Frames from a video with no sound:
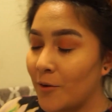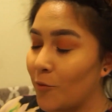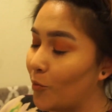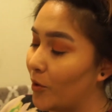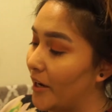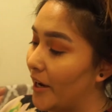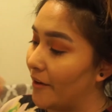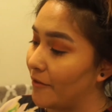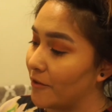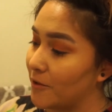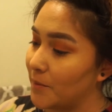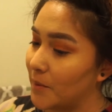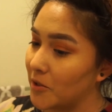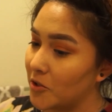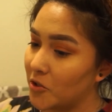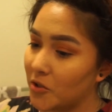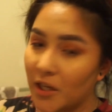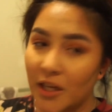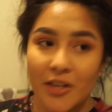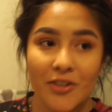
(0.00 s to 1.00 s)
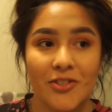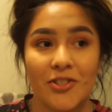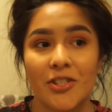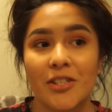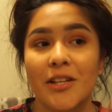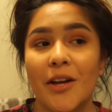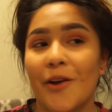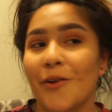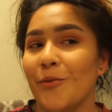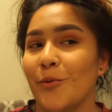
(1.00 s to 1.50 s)
when I have a special
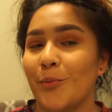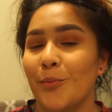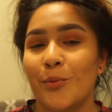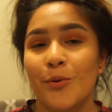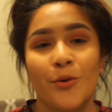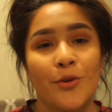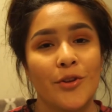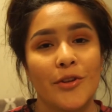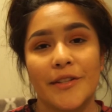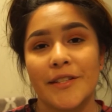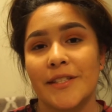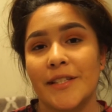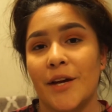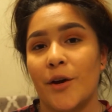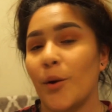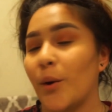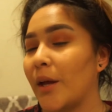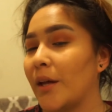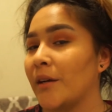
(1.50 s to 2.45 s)
occasion, I will pull this out